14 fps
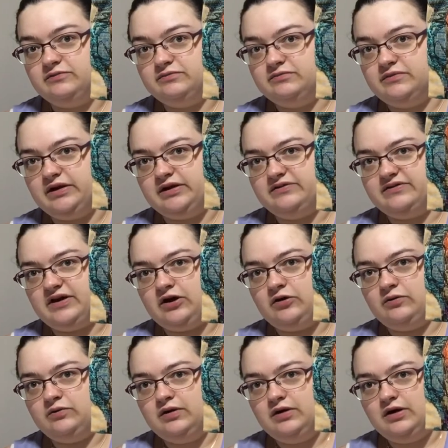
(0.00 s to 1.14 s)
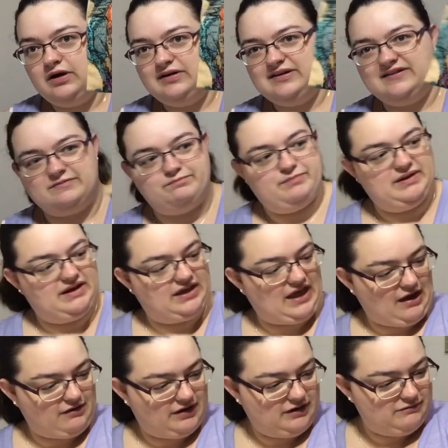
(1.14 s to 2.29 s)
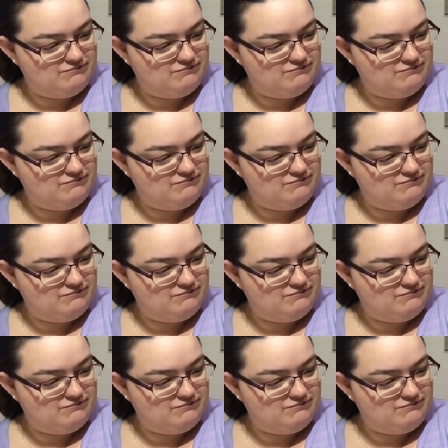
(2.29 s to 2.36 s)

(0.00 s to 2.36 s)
You can tell there's a bit of carrying